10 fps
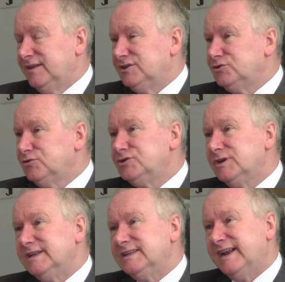
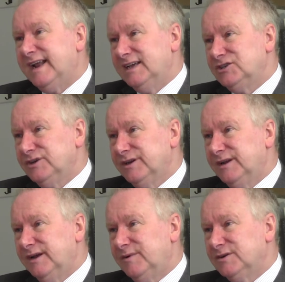Social
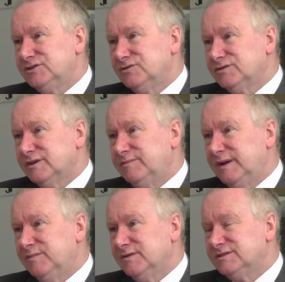interaction amongst older
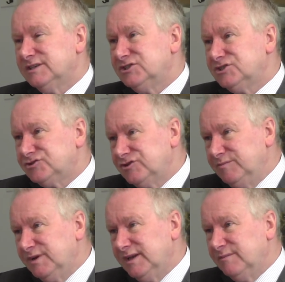people is
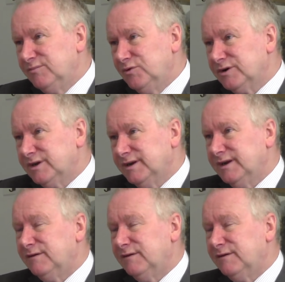extremely important.